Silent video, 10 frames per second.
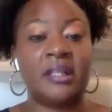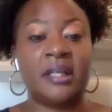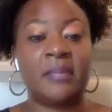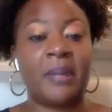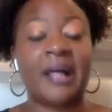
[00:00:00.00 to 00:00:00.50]

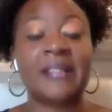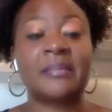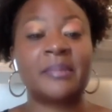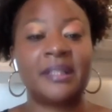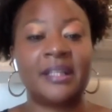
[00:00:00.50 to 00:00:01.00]
could
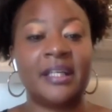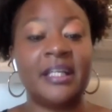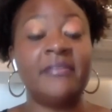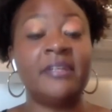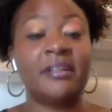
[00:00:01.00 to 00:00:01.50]
possibly get,
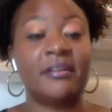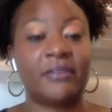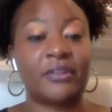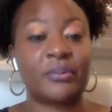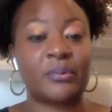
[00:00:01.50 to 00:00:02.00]
even in a
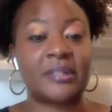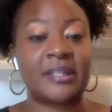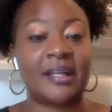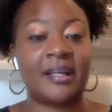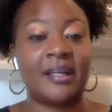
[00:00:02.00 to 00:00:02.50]
virtual
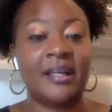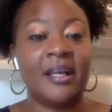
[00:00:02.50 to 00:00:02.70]
setting.